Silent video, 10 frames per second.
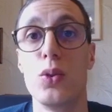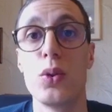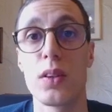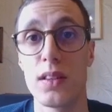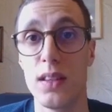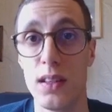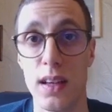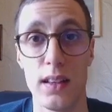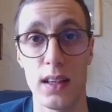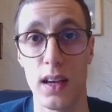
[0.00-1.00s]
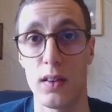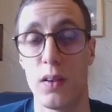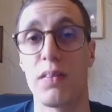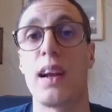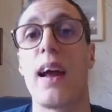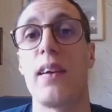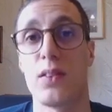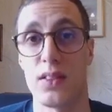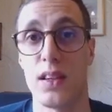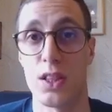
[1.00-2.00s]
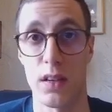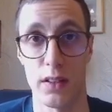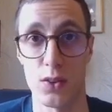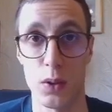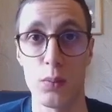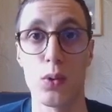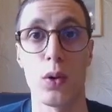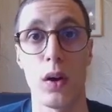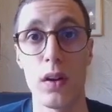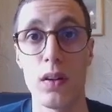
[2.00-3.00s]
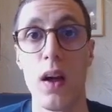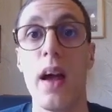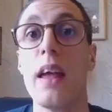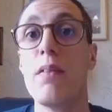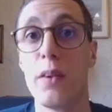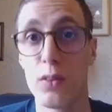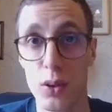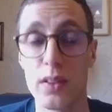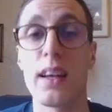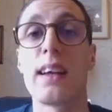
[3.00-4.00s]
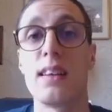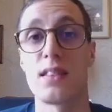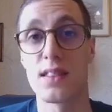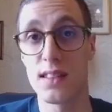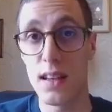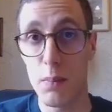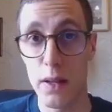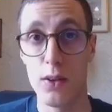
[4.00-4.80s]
do not need any kind of client-side JavaScript to run, even though they can still be